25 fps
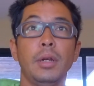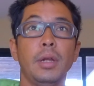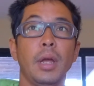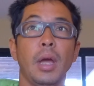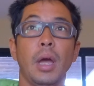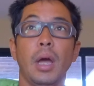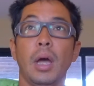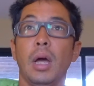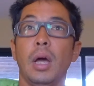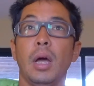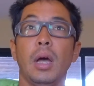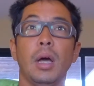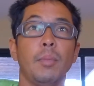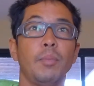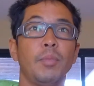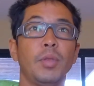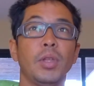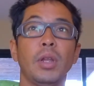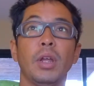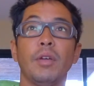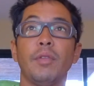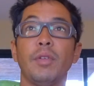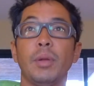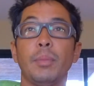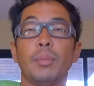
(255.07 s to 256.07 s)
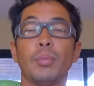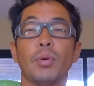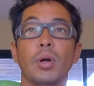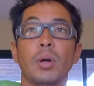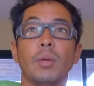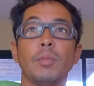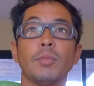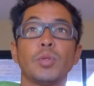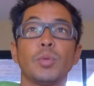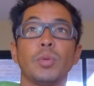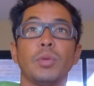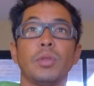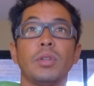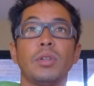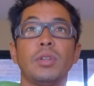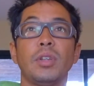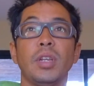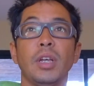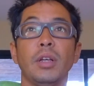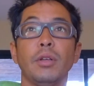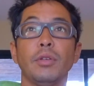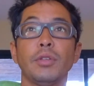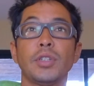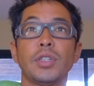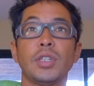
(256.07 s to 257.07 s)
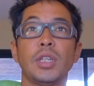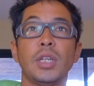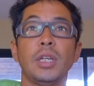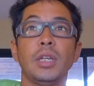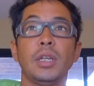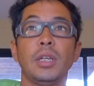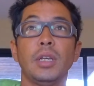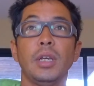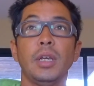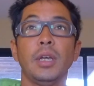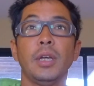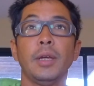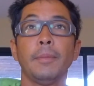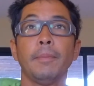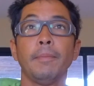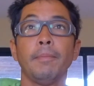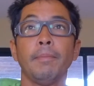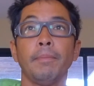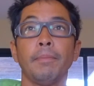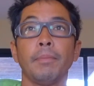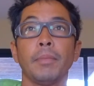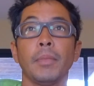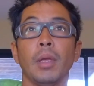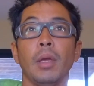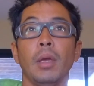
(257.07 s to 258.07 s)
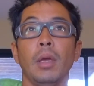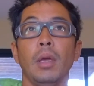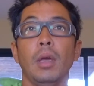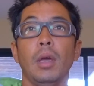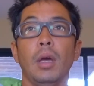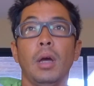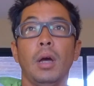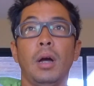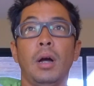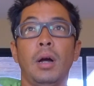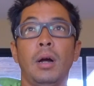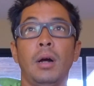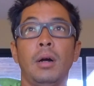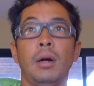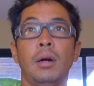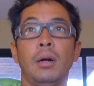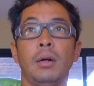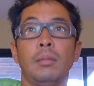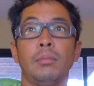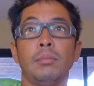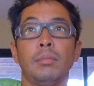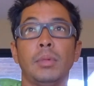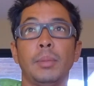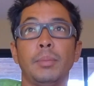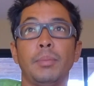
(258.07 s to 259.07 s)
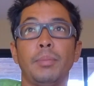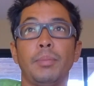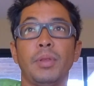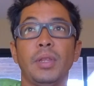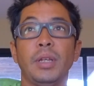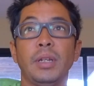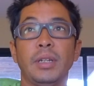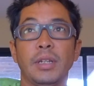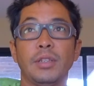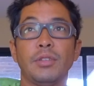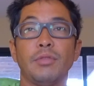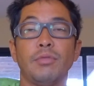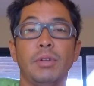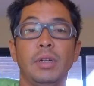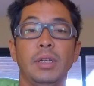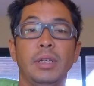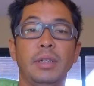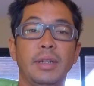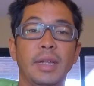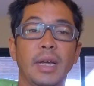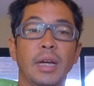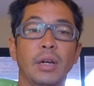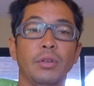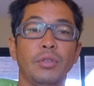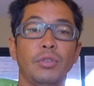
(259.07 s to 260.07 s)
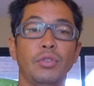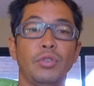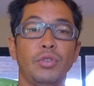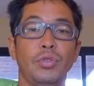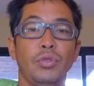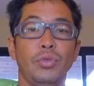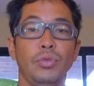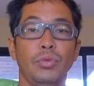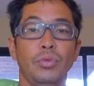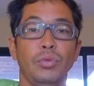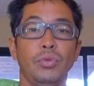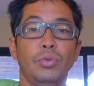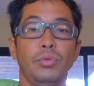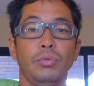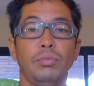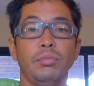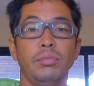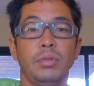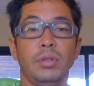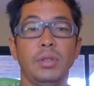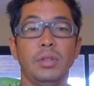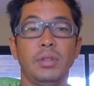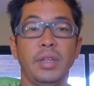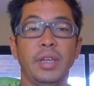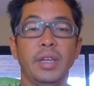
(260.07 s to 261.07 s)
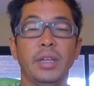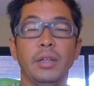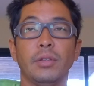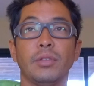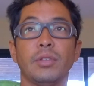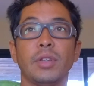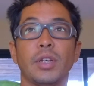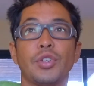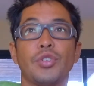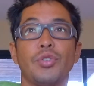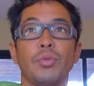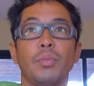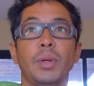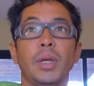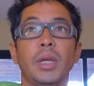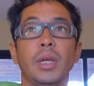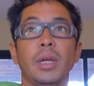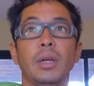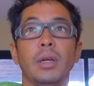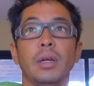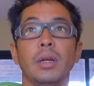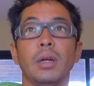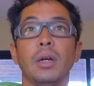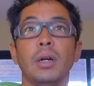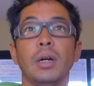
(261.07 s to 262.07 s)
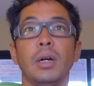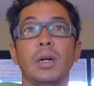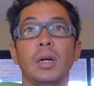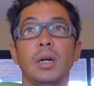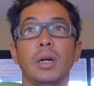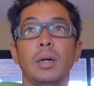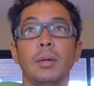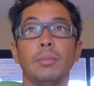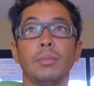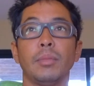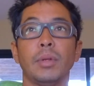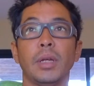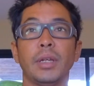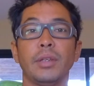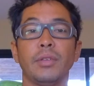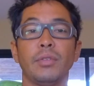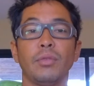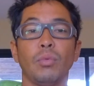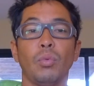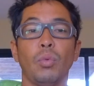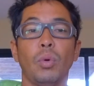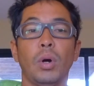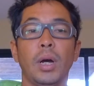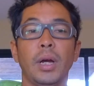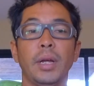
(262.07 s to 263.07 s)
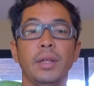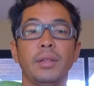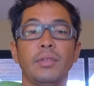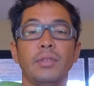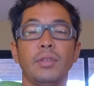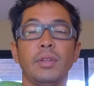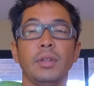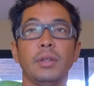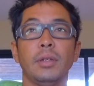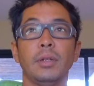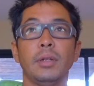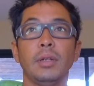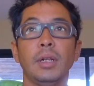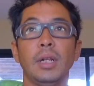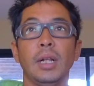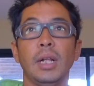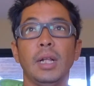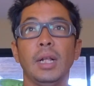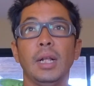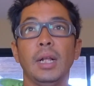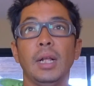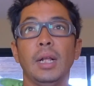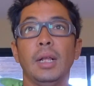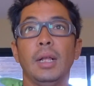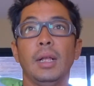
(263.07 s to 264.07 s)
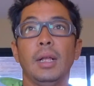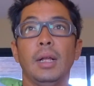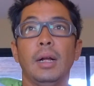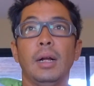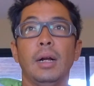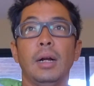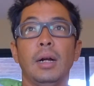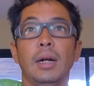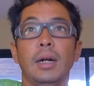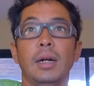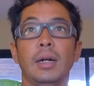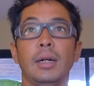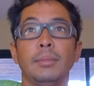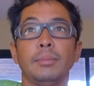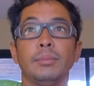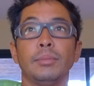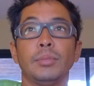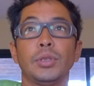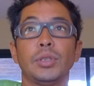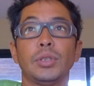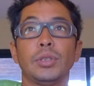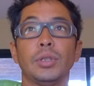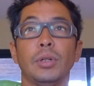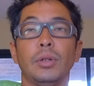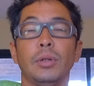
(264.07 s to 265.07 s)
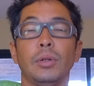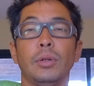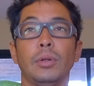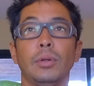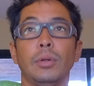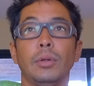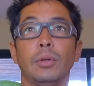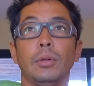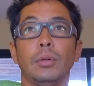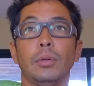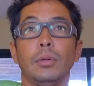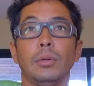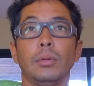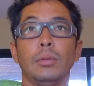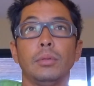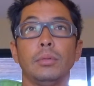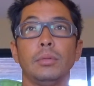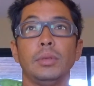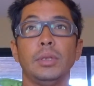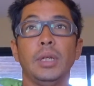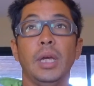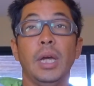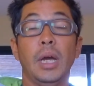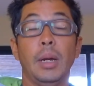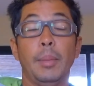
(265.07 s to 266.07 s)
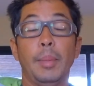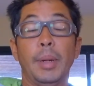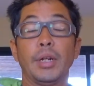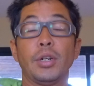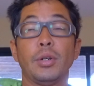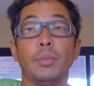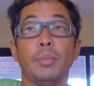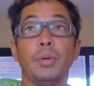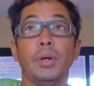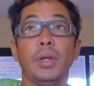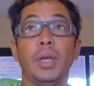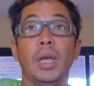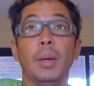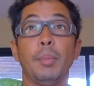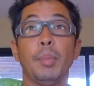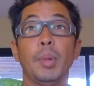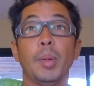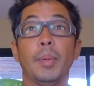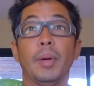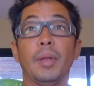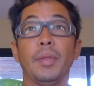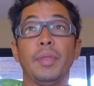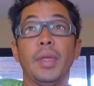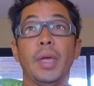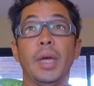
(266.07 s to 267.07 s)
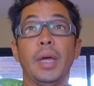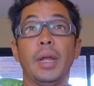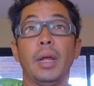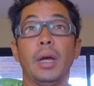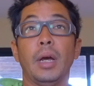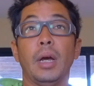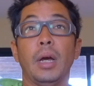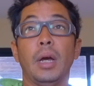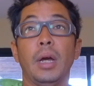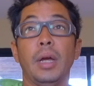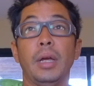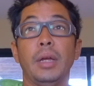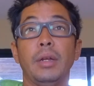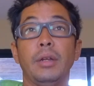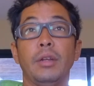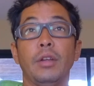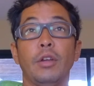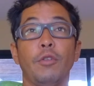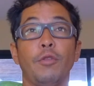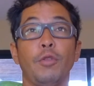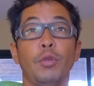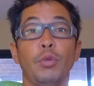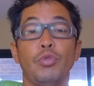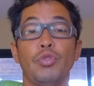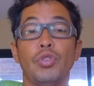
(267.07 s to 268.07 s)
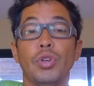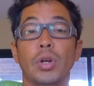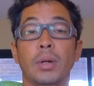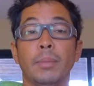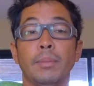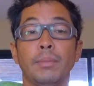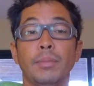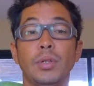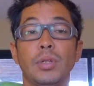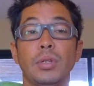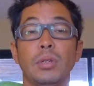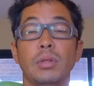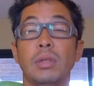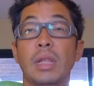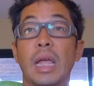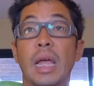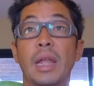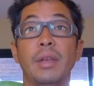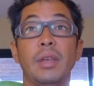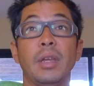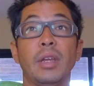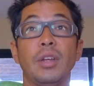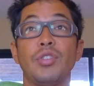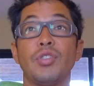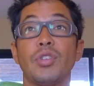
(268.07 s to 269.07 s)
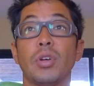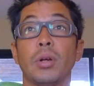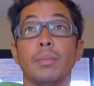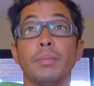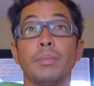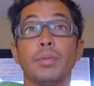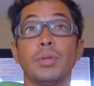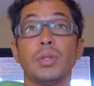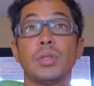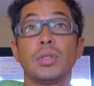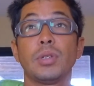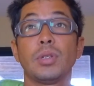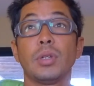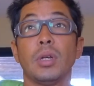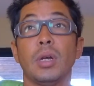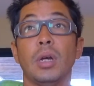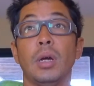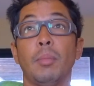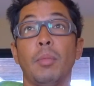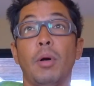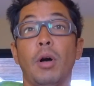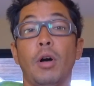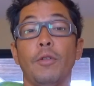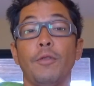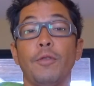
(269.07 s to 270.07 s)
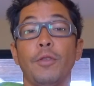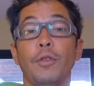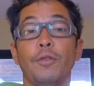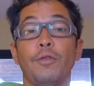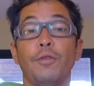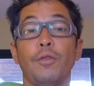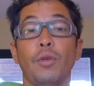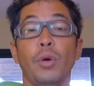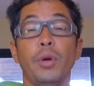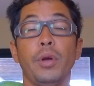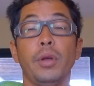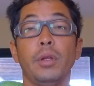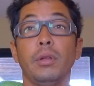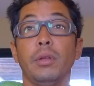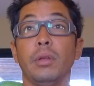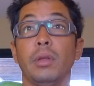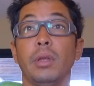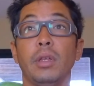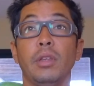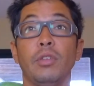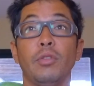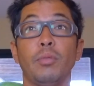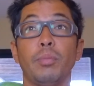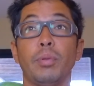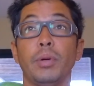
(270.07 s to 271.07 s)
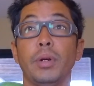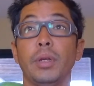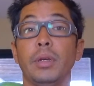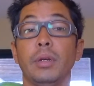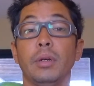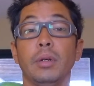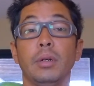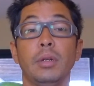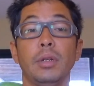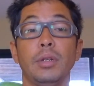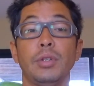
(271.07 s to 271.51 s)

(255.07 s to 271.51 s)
Didn't have any problems with the tail sinking. I think that's really down to the tail section being nice and wide still. So yeah, I'm actually pretty happy about that. I did a few jumps, landing jumps off the foil is pretty good.